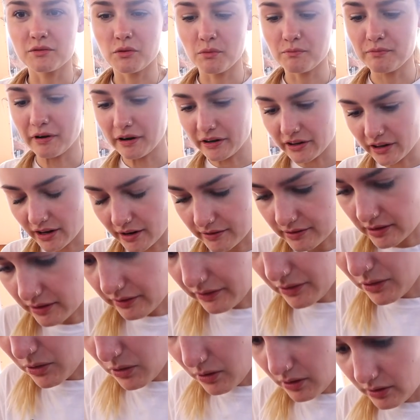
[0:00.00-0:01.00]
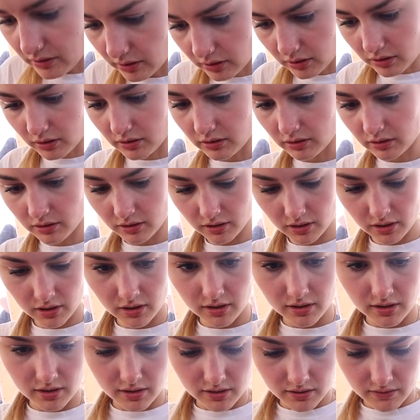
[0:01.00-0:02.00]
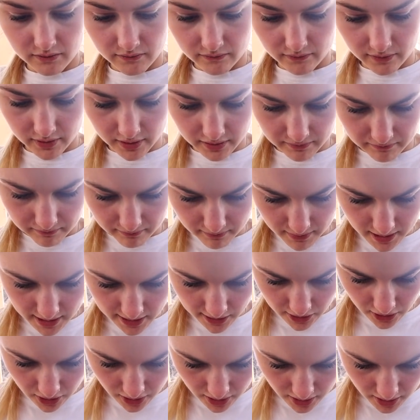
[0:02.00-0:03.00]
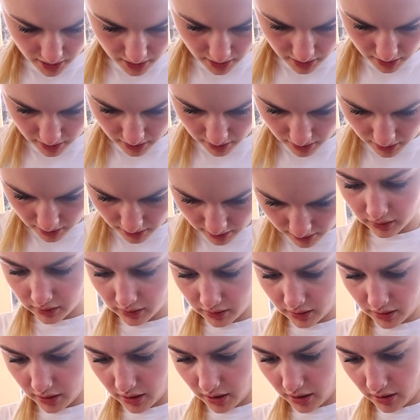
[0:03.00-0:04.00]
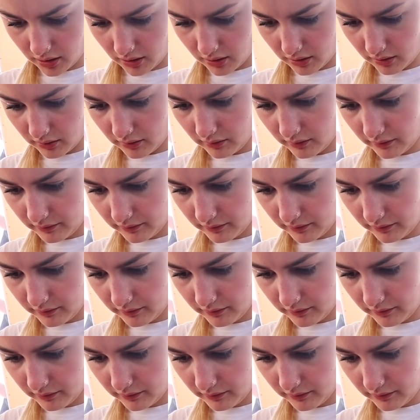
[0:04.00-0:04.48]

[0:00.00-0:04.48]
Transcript: is what bread knives are for. Right, measure, cut.